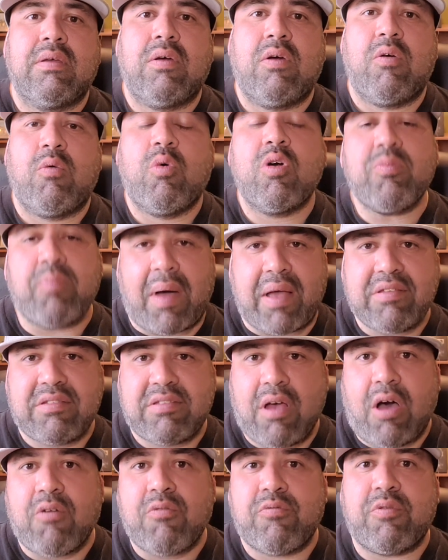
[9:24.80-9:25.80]
with
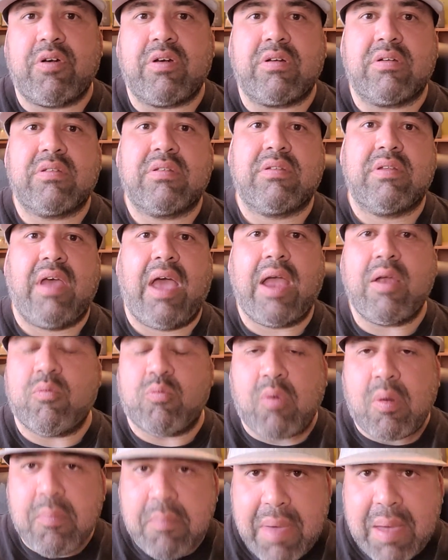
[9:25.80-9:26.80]
myself first. Hey,
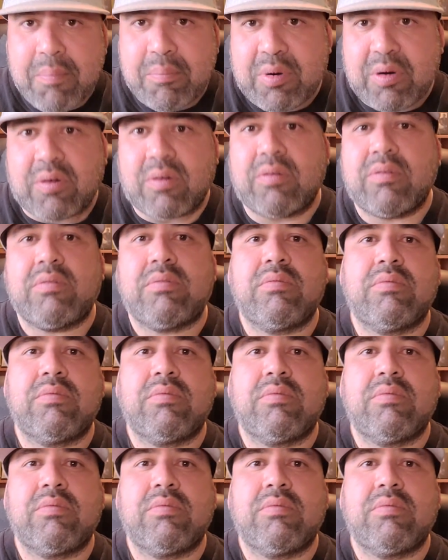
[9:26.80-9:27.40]
remember,